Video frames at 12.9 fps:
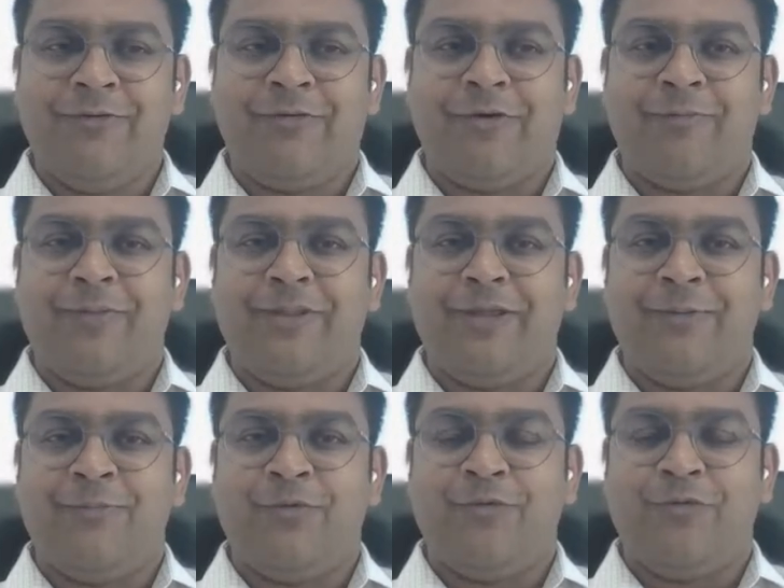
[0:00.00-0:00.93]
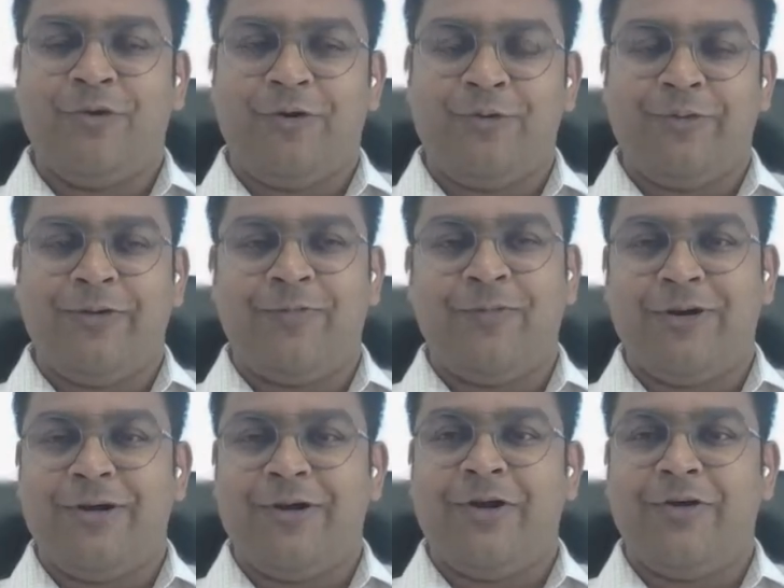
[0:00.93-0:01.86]
From there, moved on to the
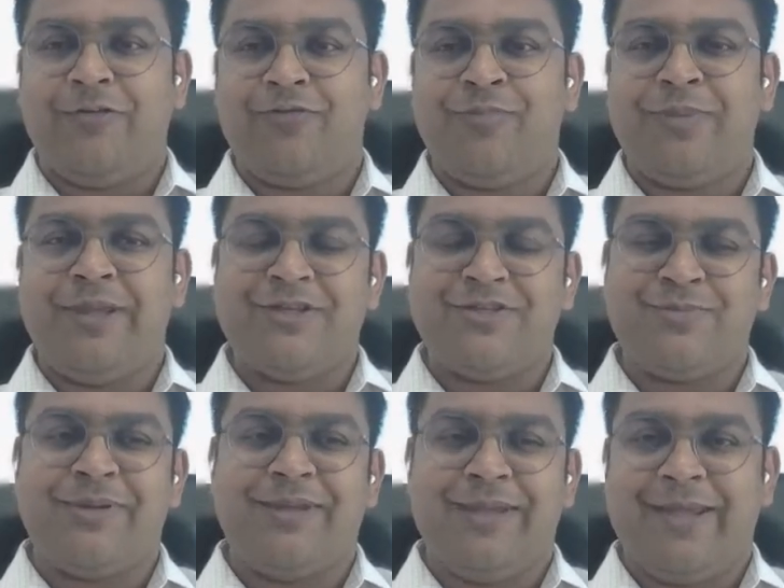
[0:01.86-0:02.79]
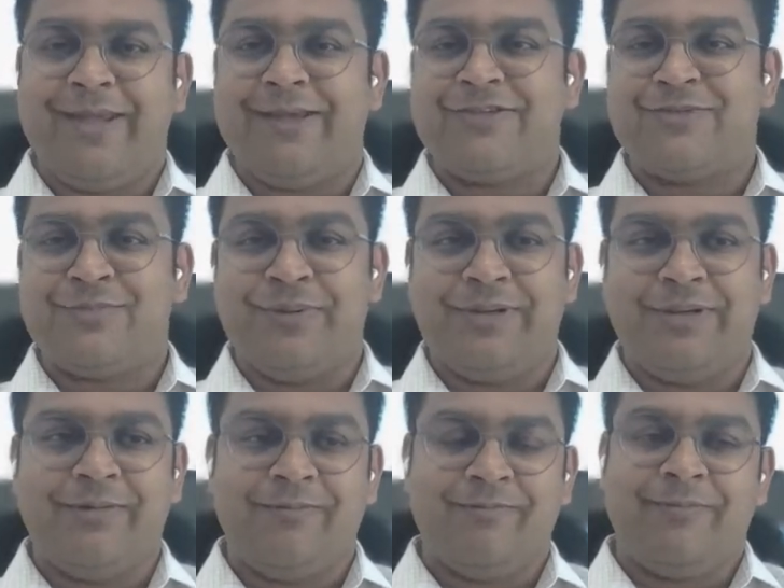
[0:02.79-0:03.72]
world of PHP,
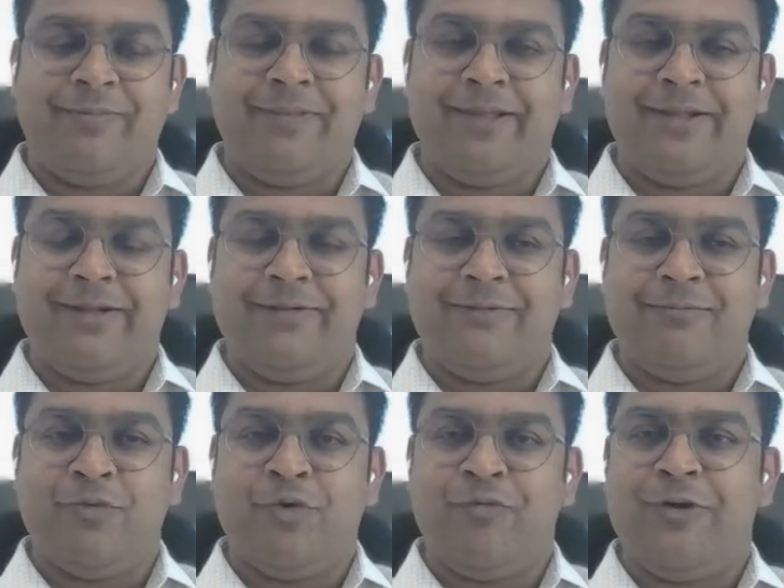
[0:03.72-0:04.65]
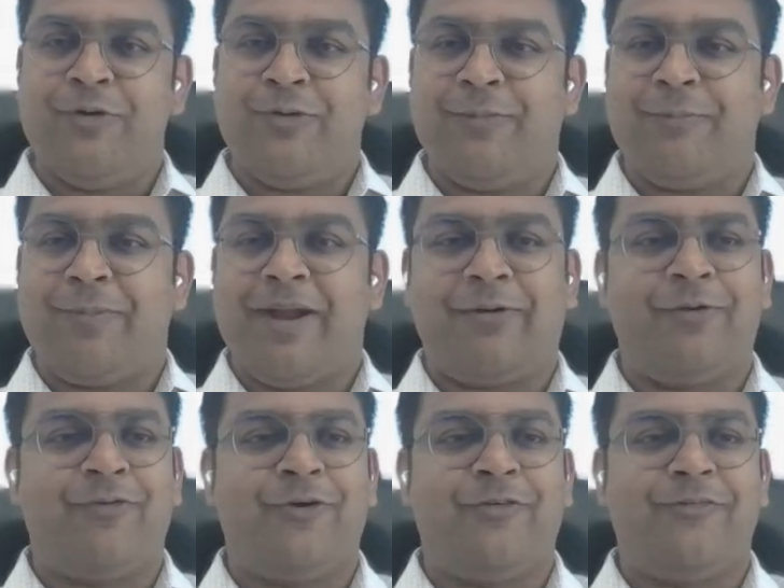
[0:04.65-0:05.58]
ASP, then moved into the
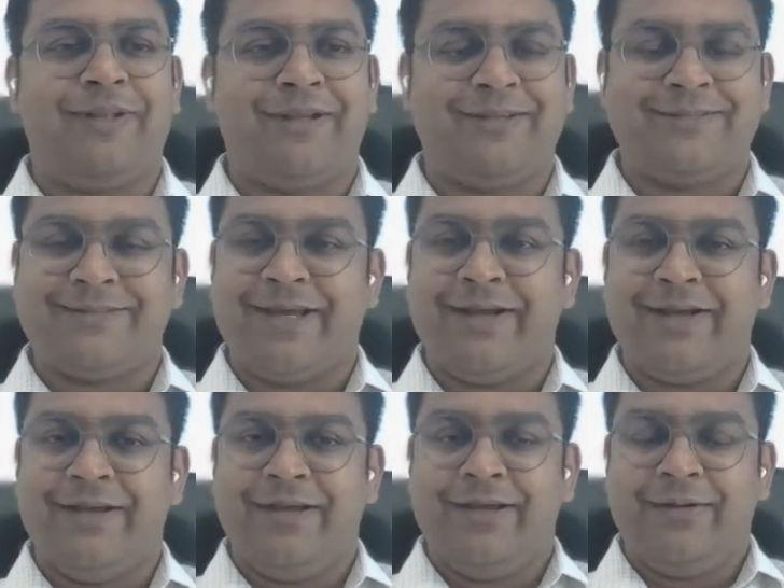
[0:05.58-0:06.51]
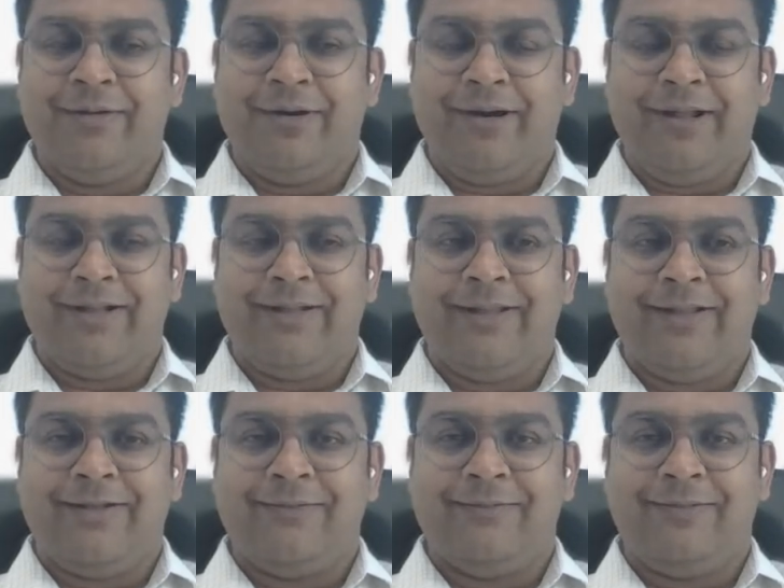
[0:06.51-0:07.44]
Microsoft tech stack, and
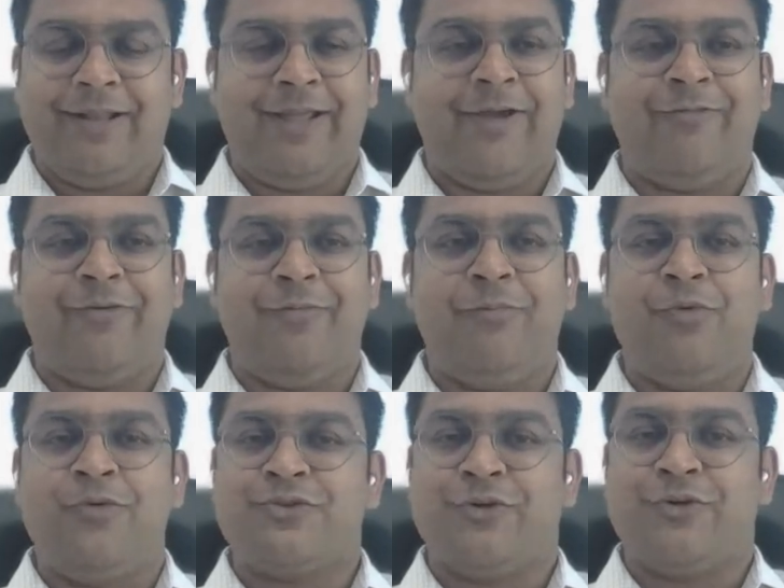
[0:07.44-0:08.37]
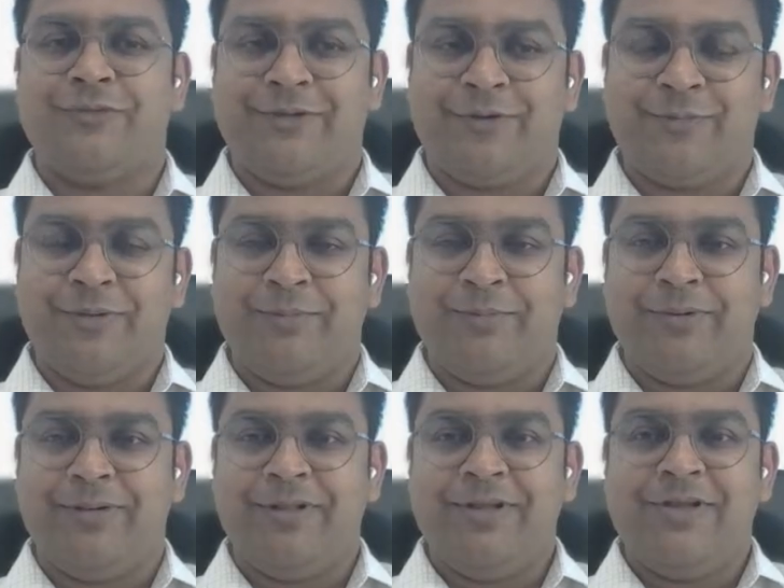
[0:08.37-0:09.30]
then, like every most of the other
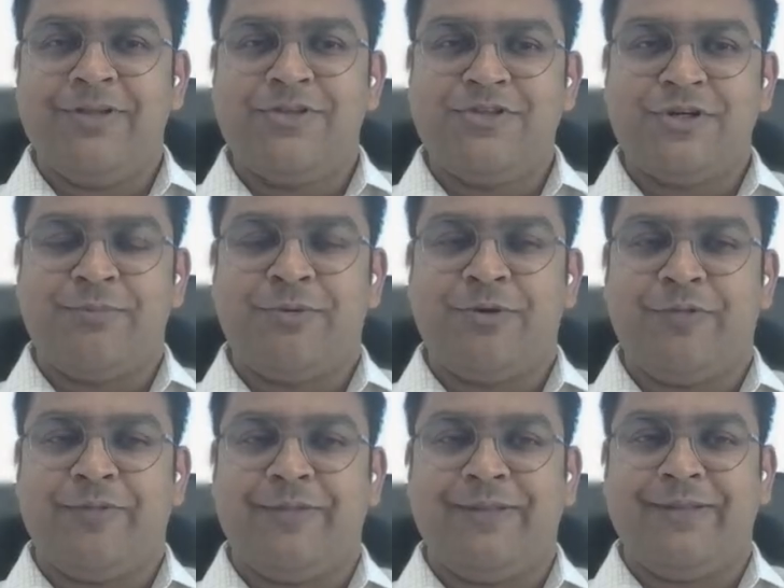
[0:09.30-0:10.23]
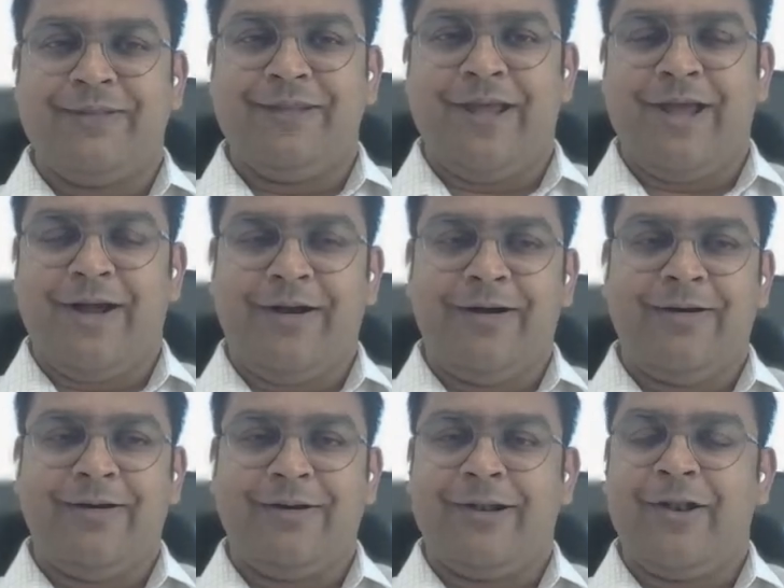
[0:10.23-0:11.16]
people, jumped on the
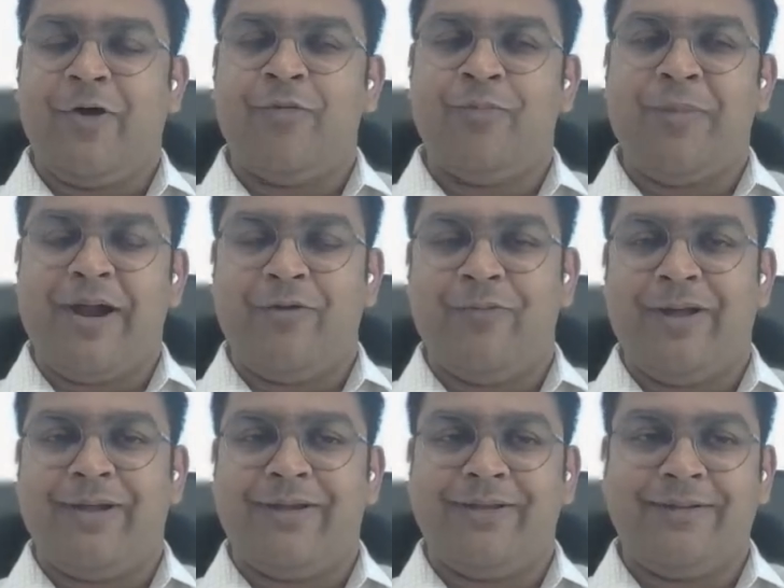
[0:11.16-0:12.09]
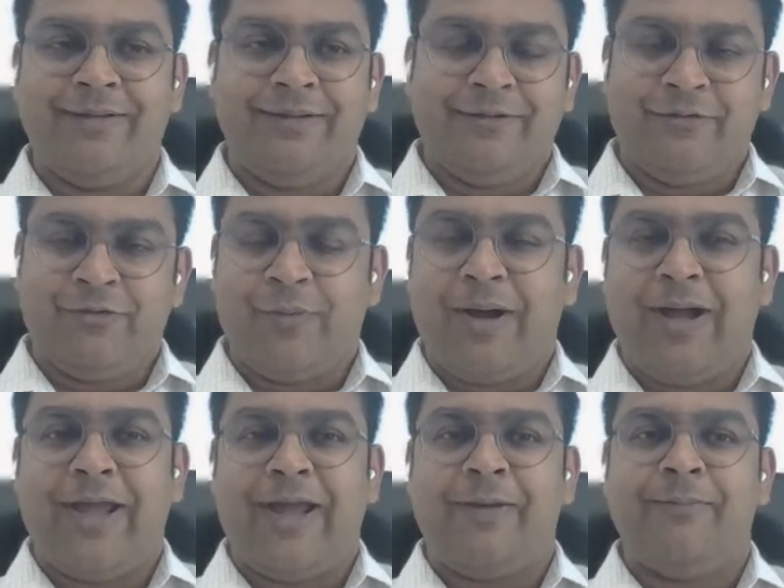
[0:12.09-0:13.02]
cloud bandwagon. So
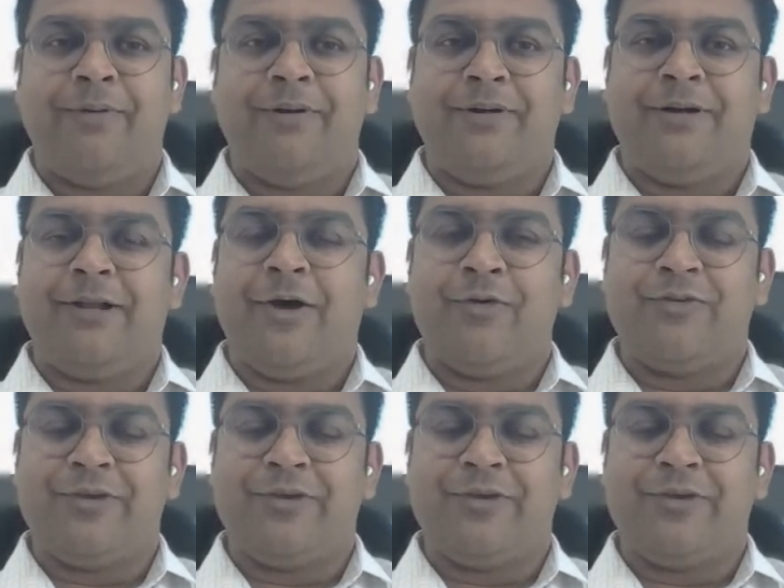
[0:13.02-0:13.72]
I am cloud